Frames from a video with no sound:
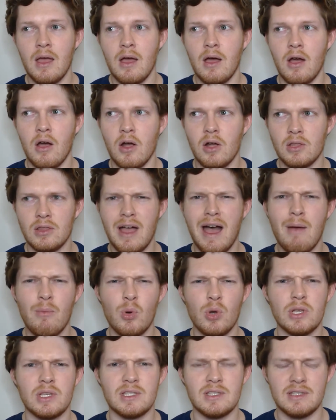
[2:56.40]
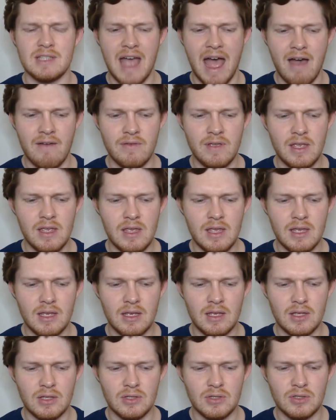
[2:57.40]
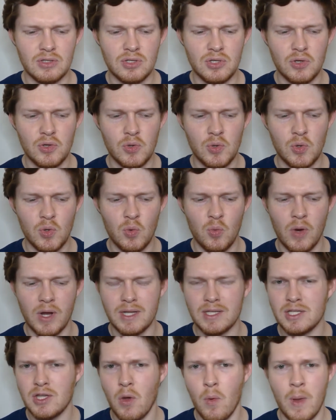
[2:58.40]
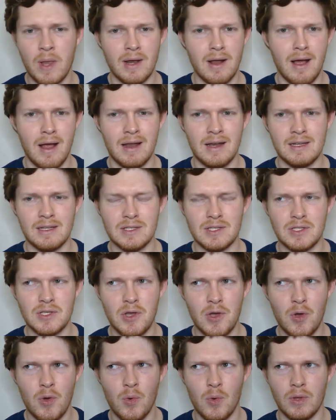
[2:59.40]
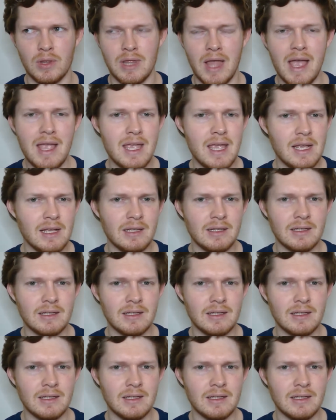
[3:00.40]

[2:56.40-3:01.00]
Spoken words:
are a lot more savvy to what is going on. So liking,